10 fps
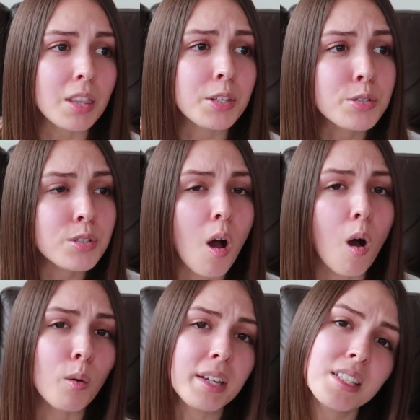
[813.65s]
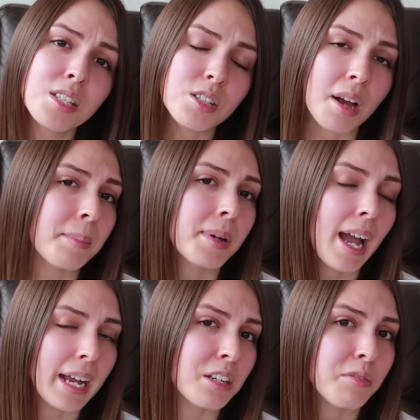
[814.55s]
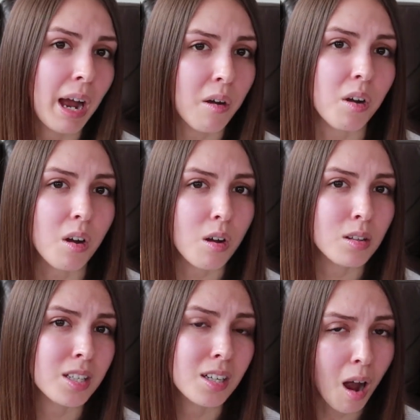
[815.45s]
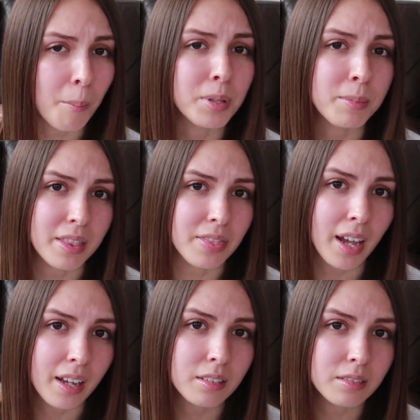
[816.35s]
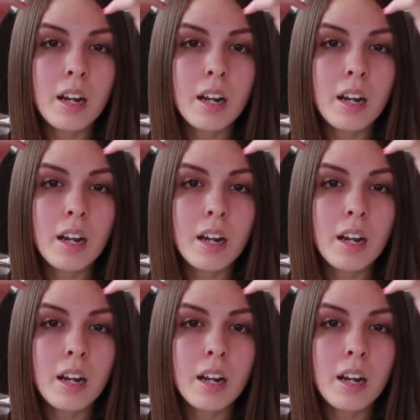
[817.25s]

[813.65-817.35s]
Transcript: there's always some kind of alcohol to complement that.